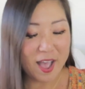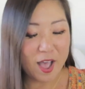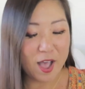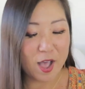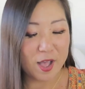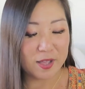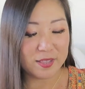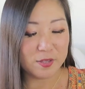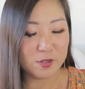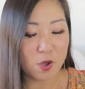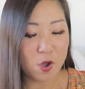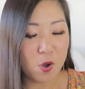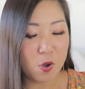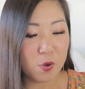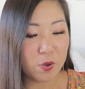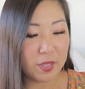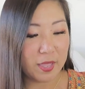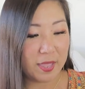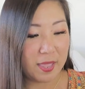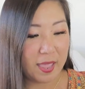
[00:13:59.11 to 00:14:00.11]
Uh,
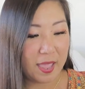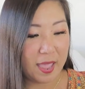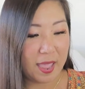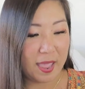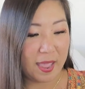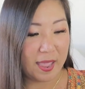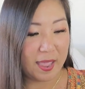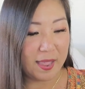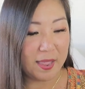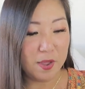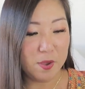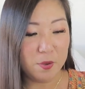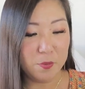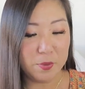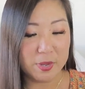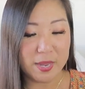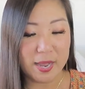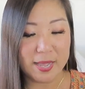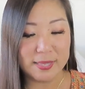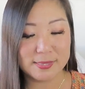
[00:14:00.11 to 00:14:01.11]
okay,
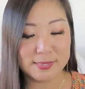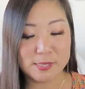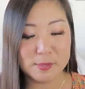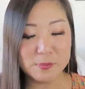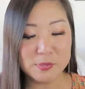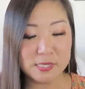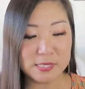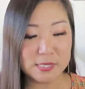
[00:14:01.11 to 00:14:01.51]
we got some